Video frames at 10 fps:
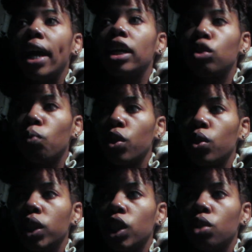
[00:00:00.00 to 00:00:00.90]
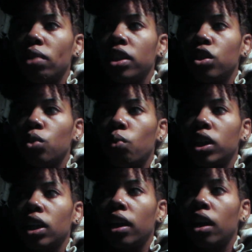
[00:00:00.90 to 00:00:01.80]
it's one of those situations where
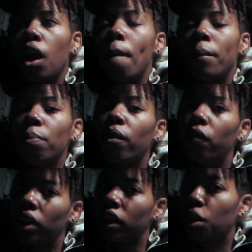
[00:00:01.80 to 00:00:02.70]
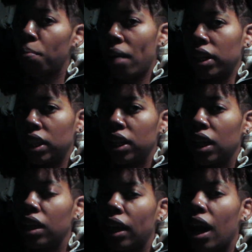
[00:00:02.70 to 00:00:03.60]
it's like people feel like they're
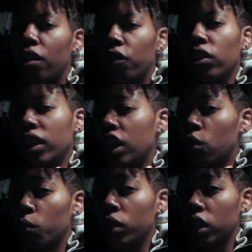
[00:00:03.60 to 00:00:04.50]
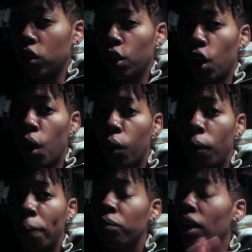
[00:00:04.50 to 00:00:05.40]
practicing and they kind of feel like they know things on their own,